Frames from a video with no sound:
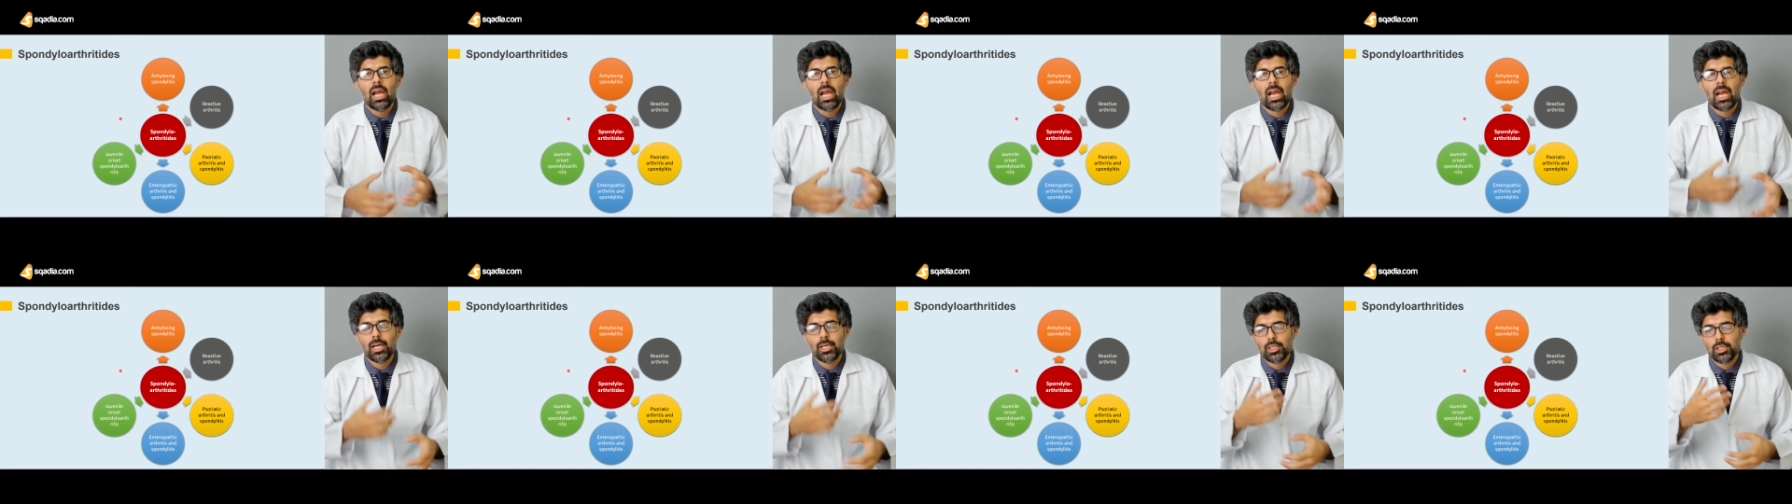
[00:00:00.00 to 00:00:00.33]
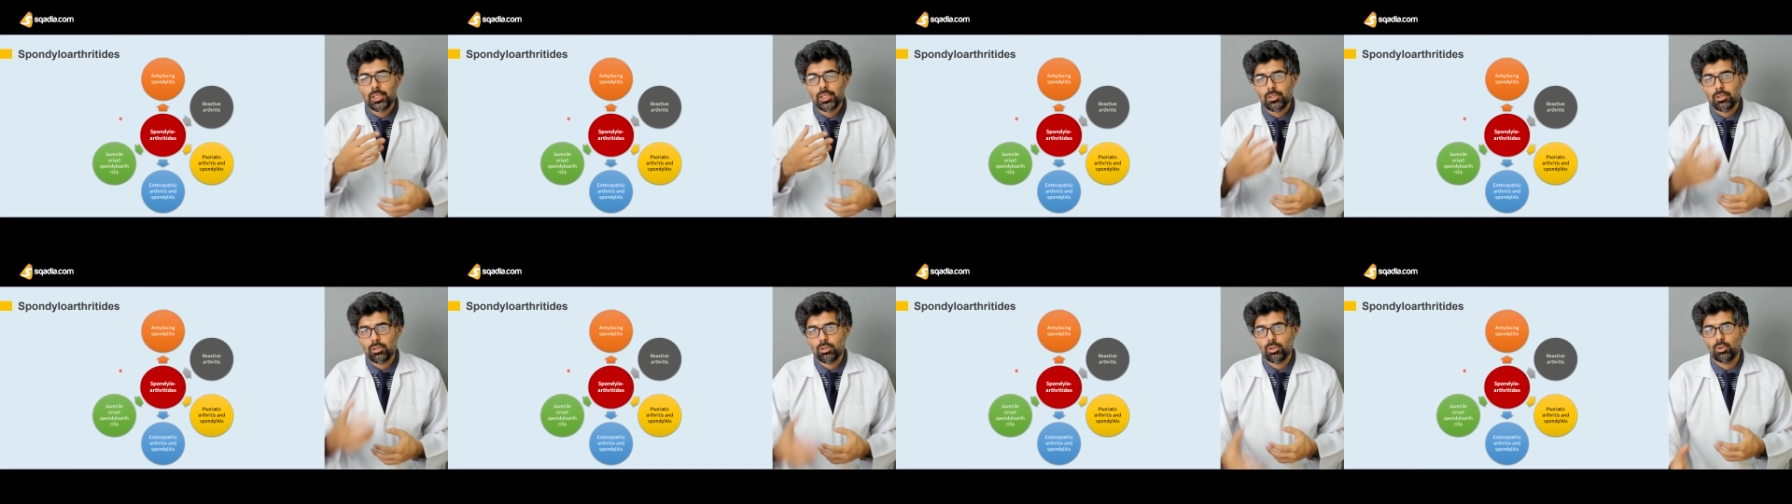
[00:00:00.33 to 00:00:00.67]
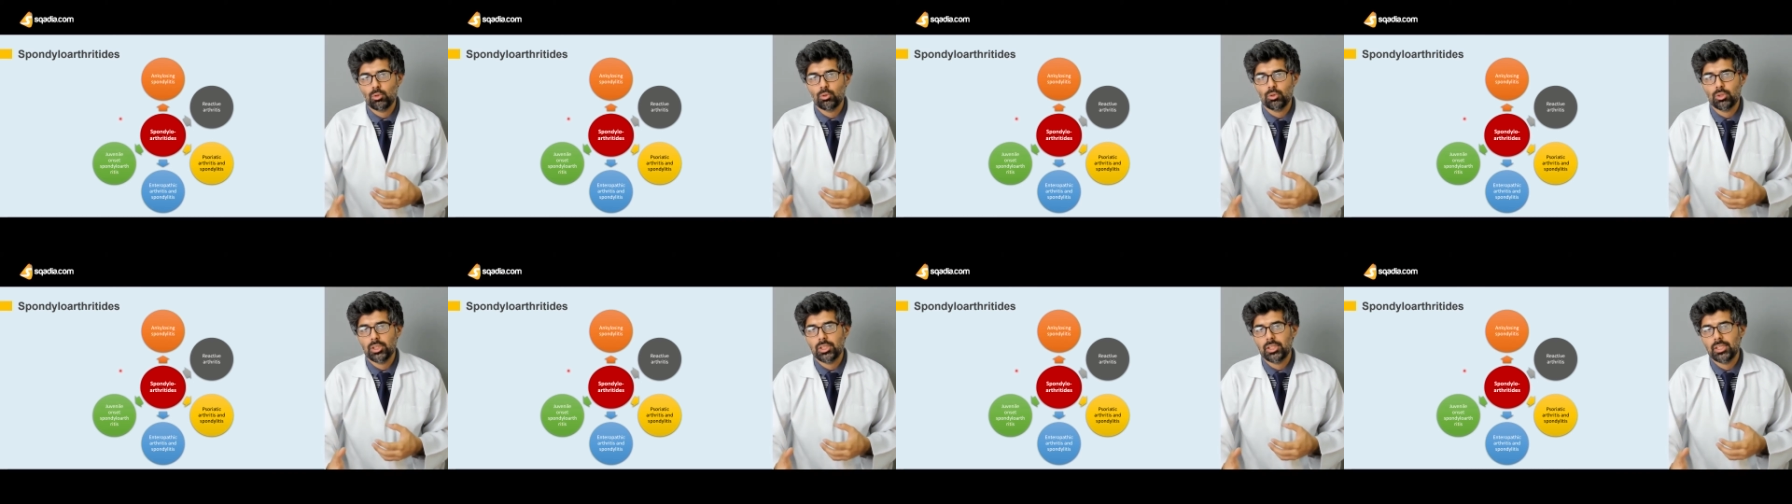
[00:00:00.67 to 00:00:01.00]
added
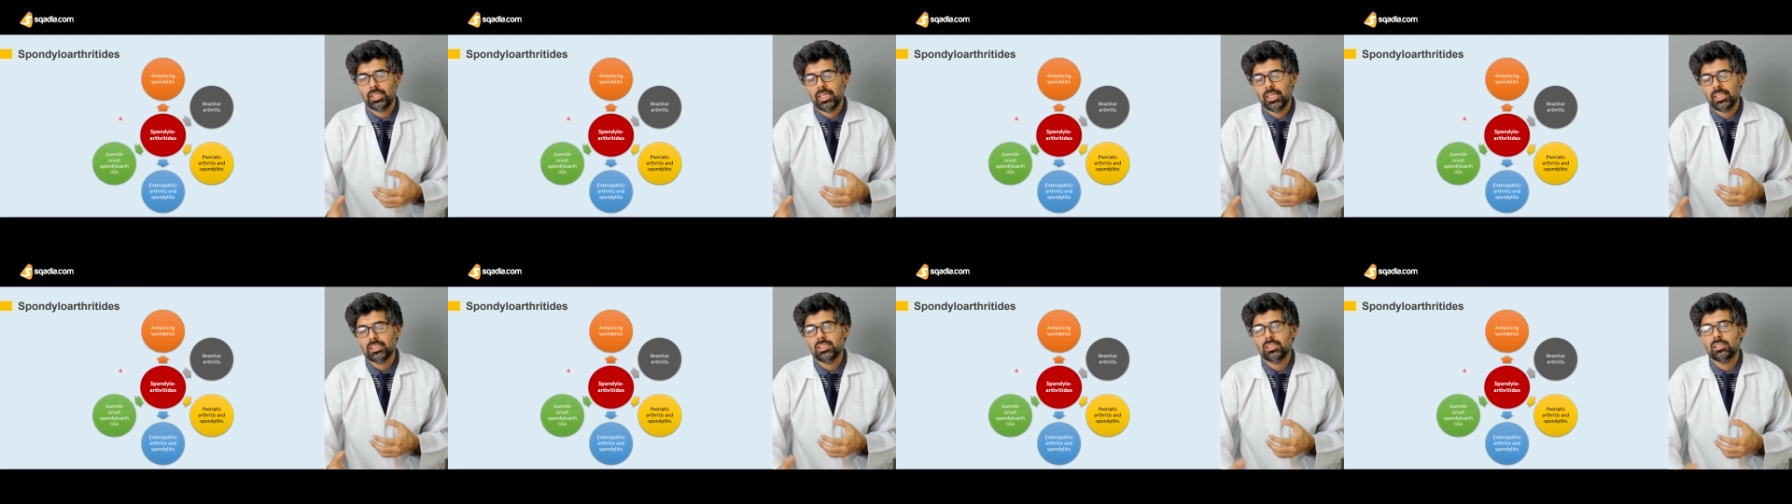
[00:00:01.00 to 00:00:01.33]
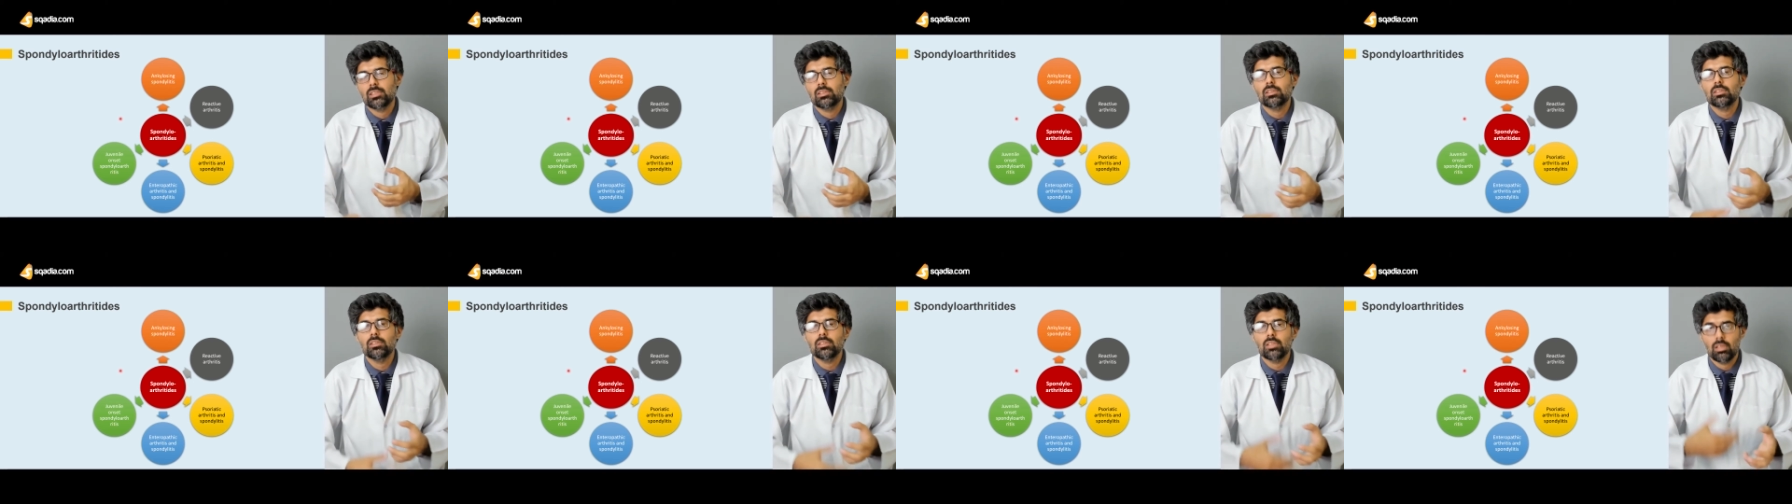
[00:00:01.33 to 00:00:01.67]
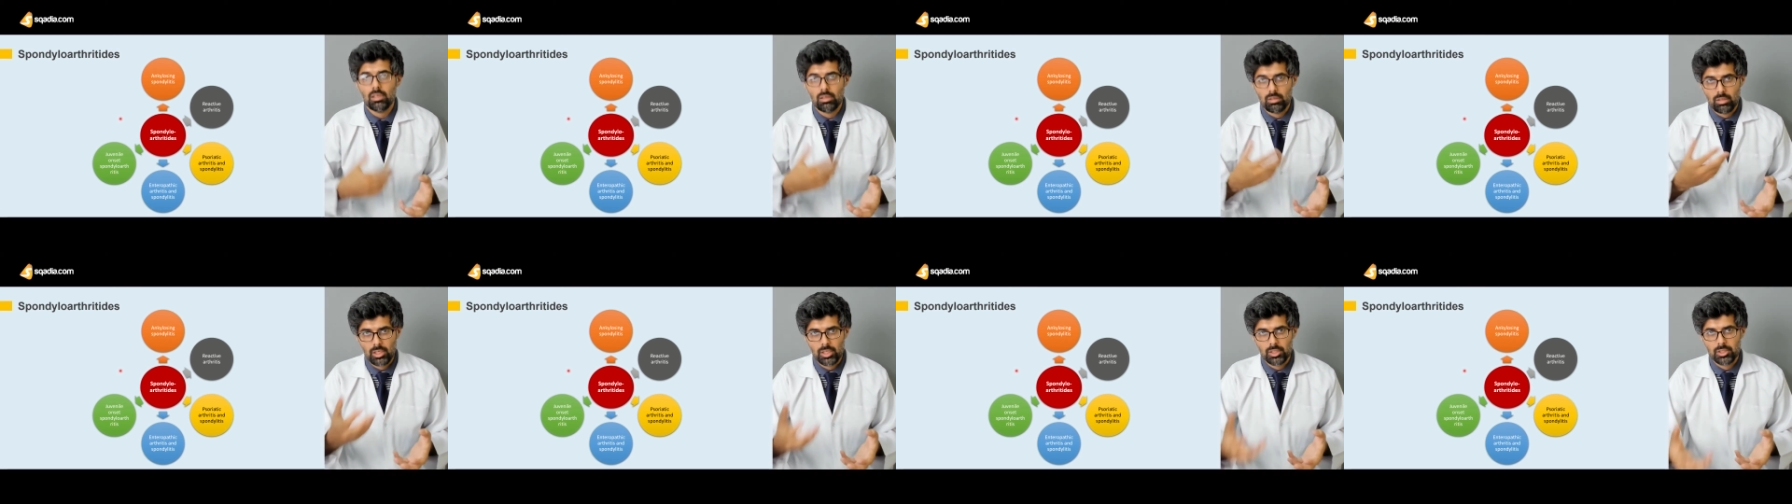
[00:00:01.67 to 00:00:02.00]
to the text
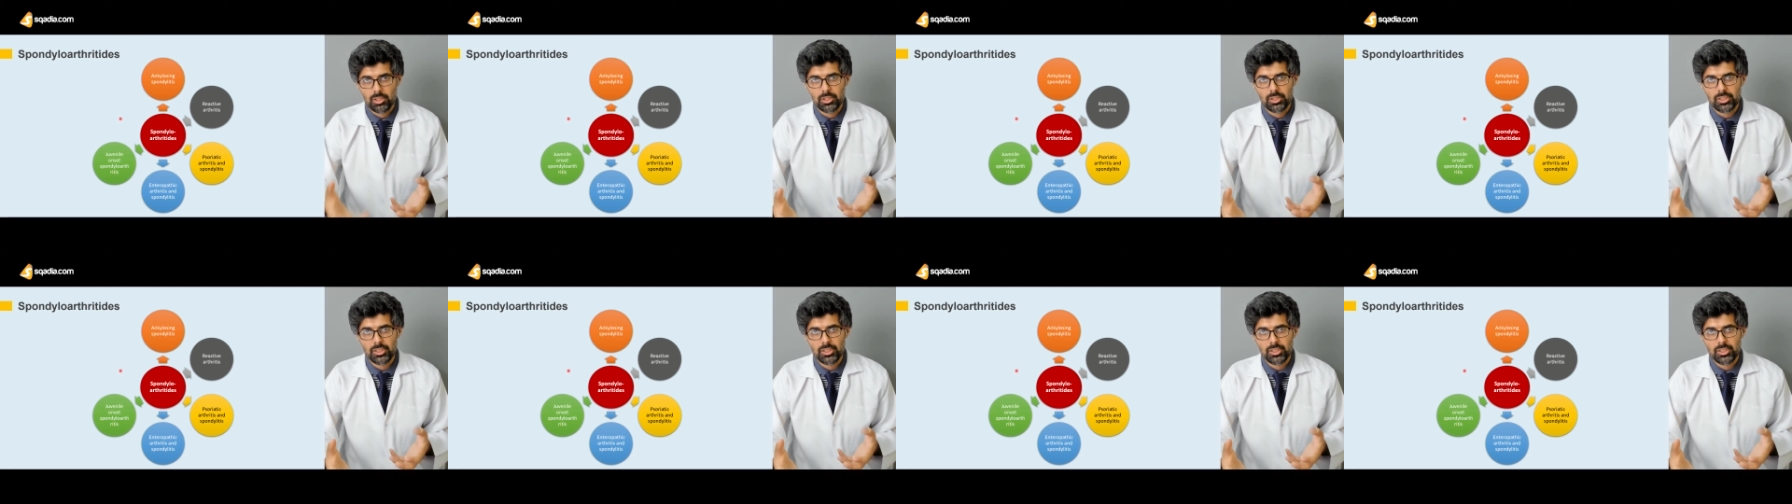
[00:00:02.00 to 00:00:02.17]
in the